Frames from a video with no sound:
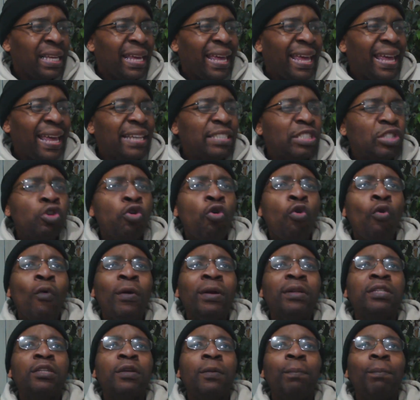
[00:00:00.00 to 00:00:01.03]
is
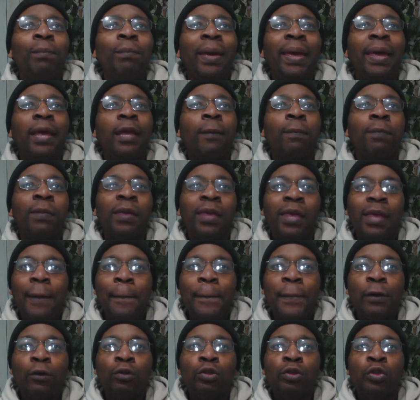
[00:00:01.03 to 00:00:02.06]
going to make people